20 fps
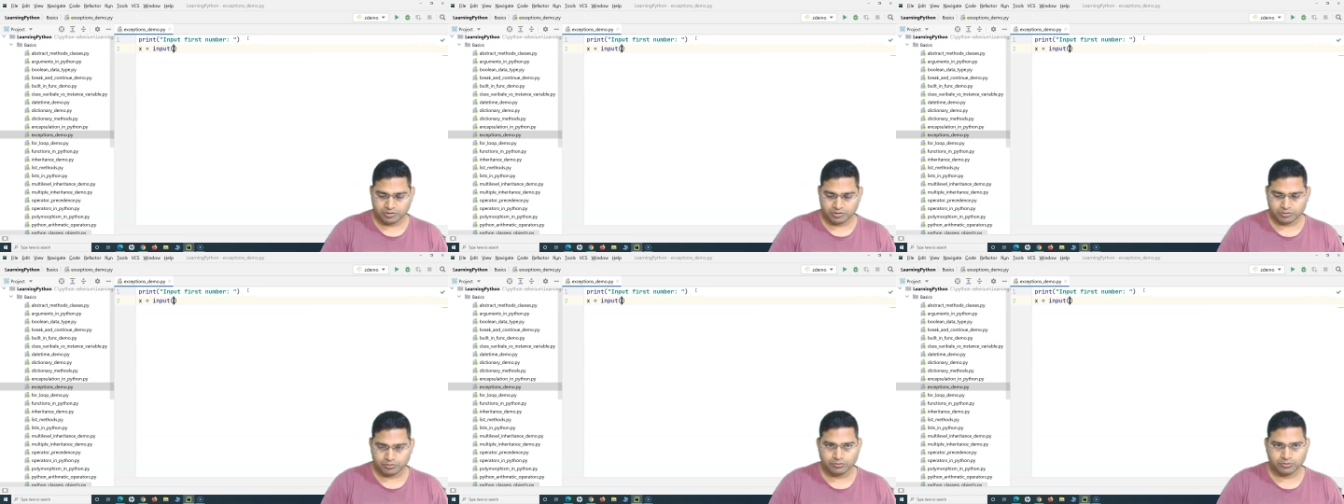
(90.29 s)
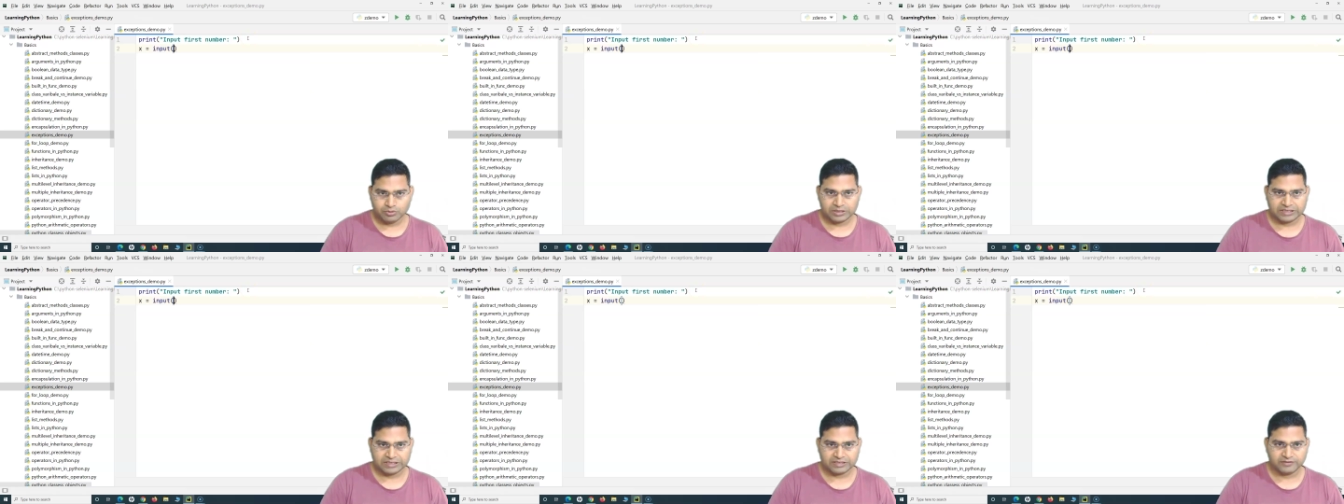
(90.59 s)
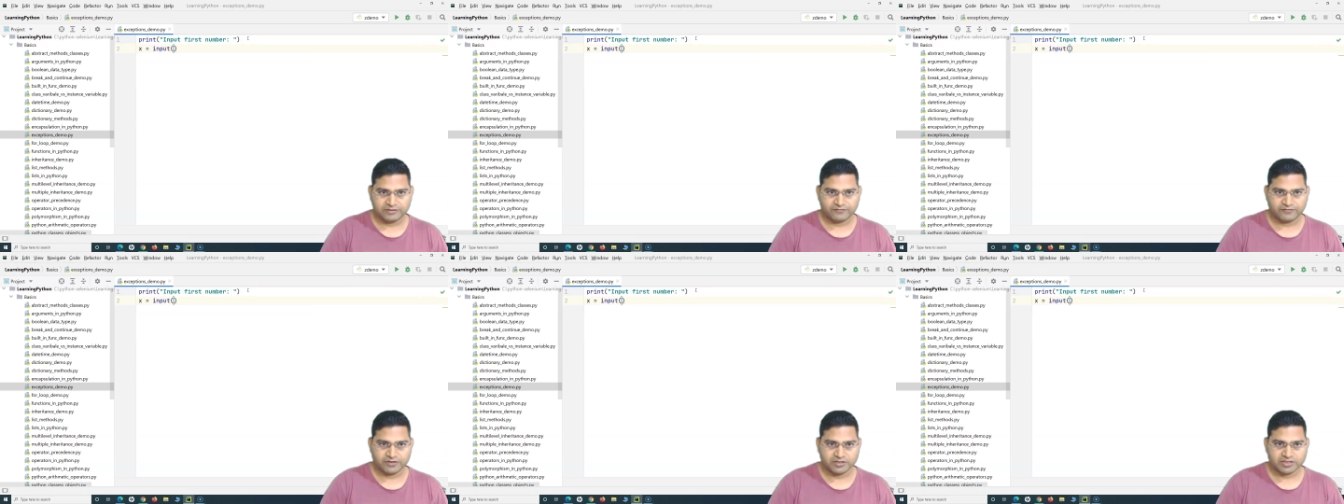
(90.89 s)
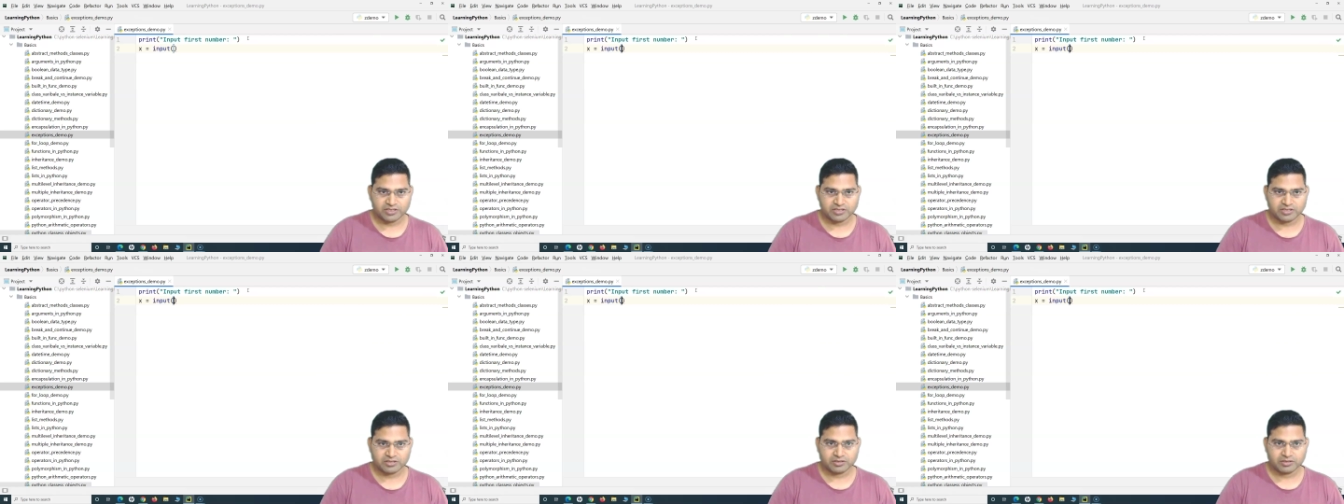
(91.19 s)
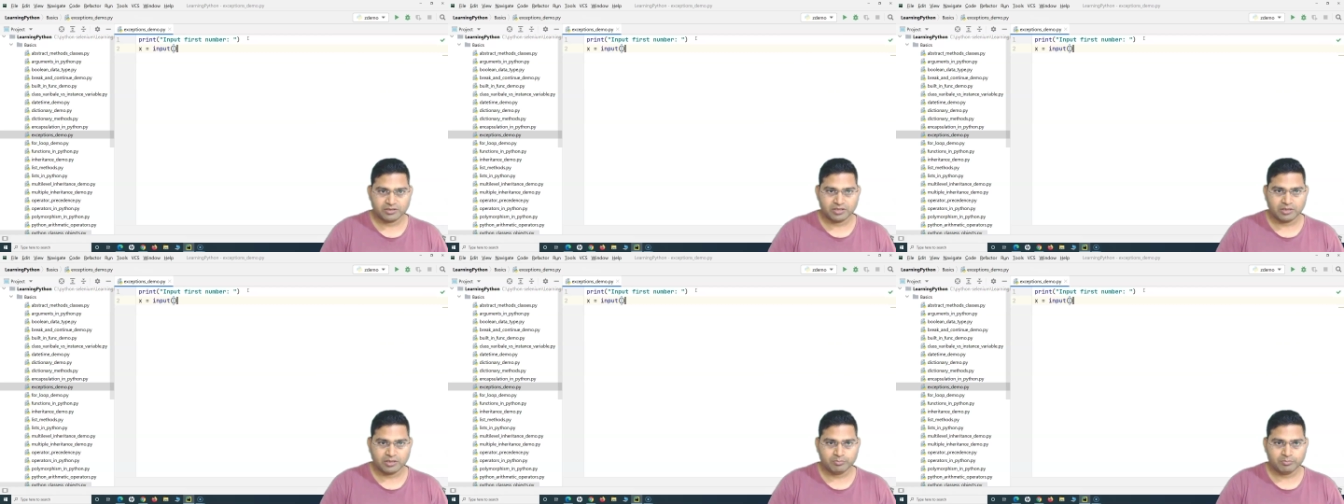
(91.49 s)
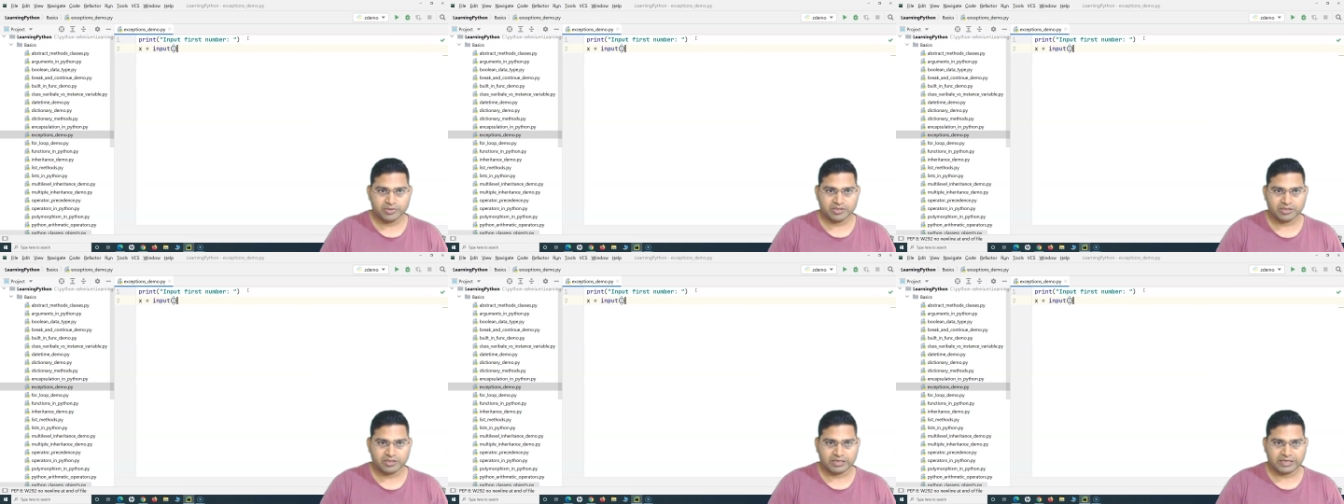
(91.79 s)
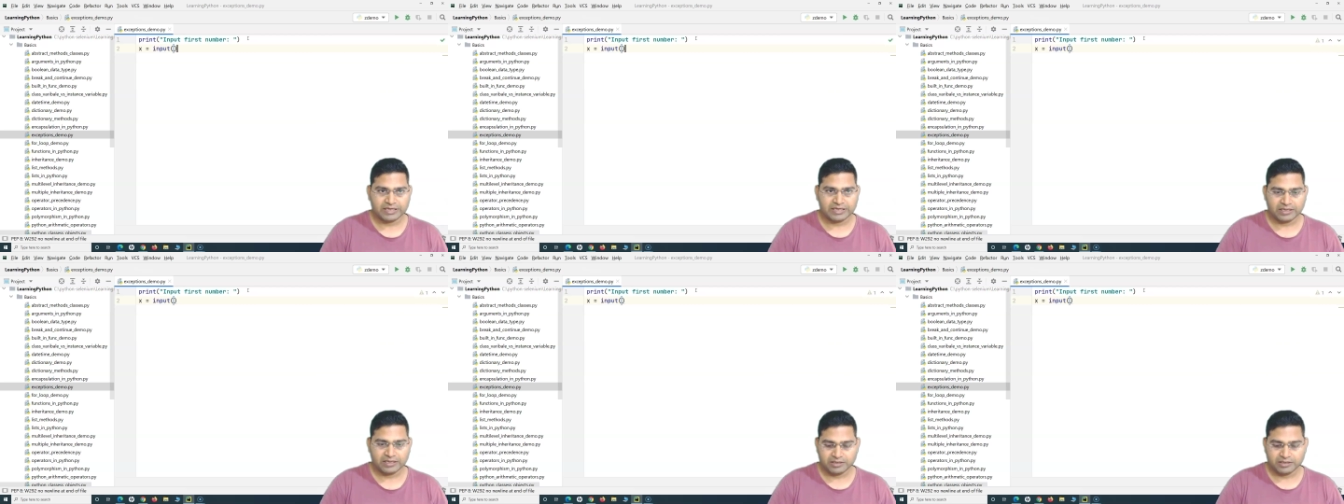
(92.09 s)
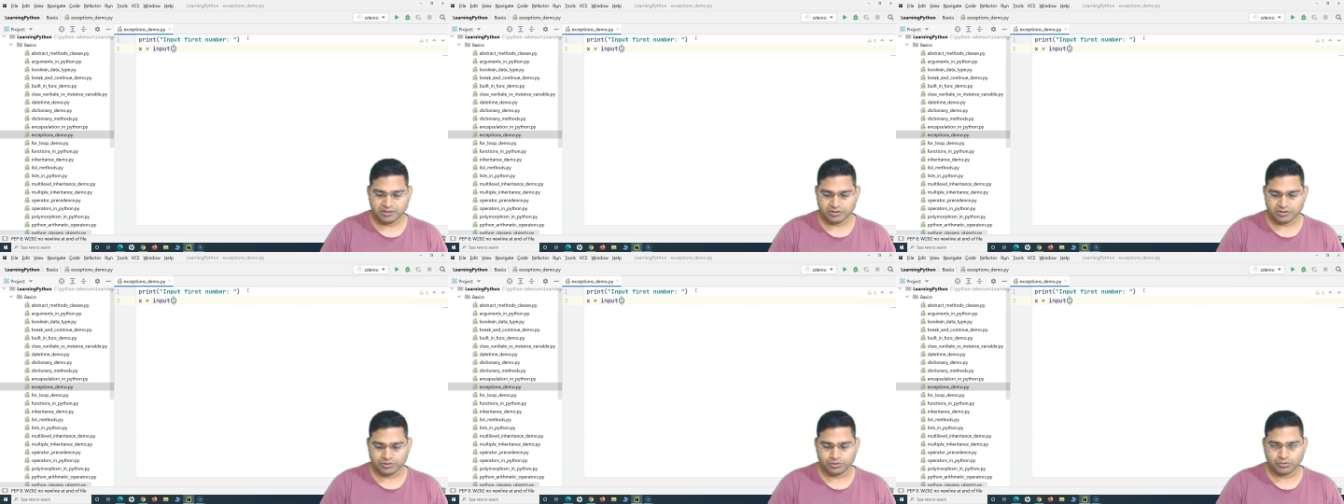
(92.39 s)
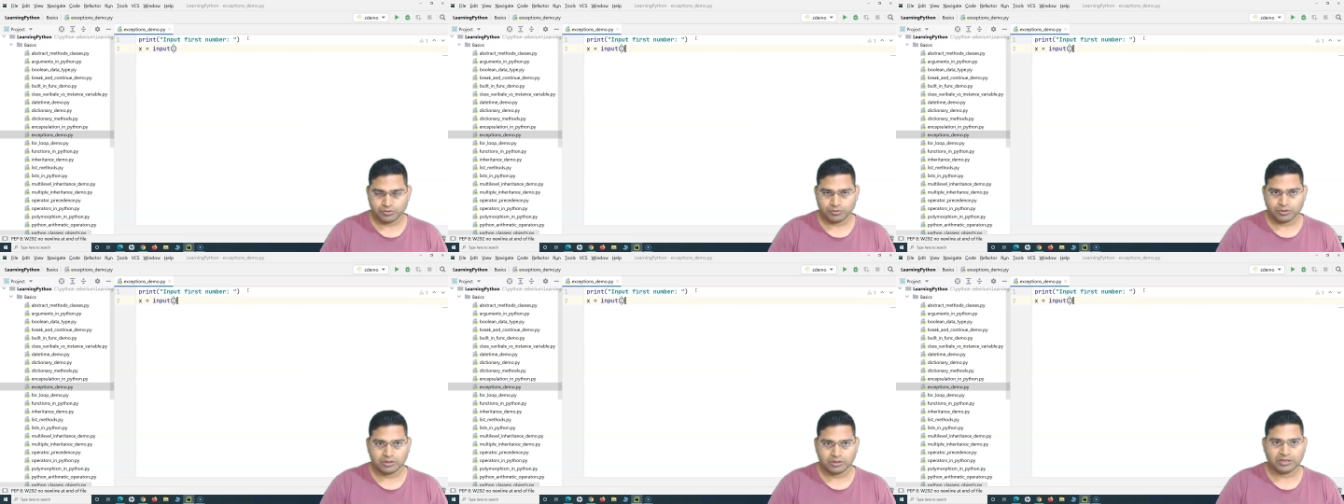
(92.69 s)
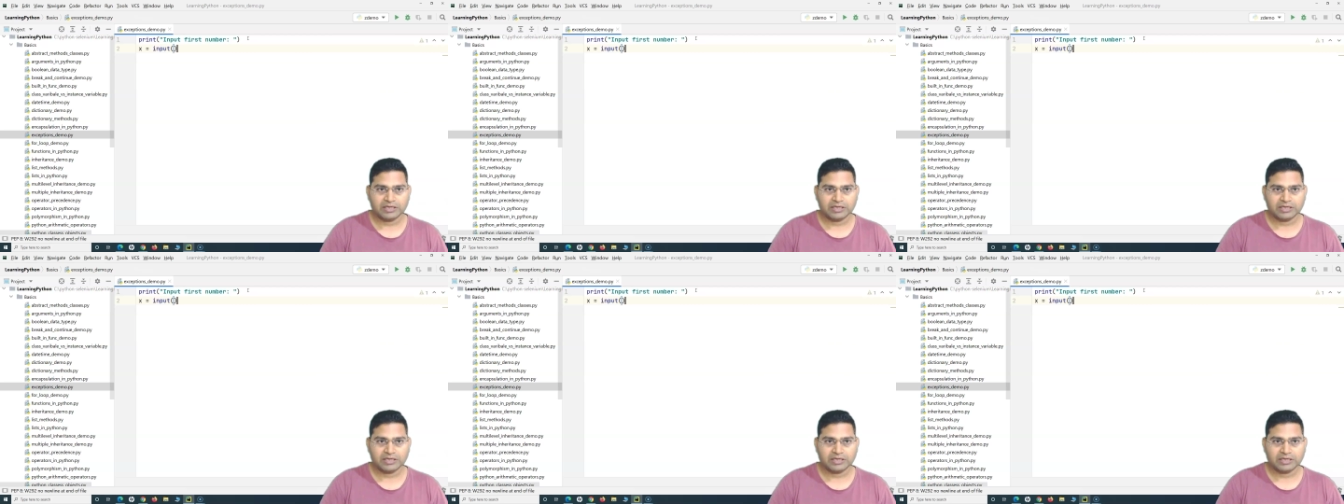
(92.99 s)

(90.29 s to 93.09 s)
to get the first number and you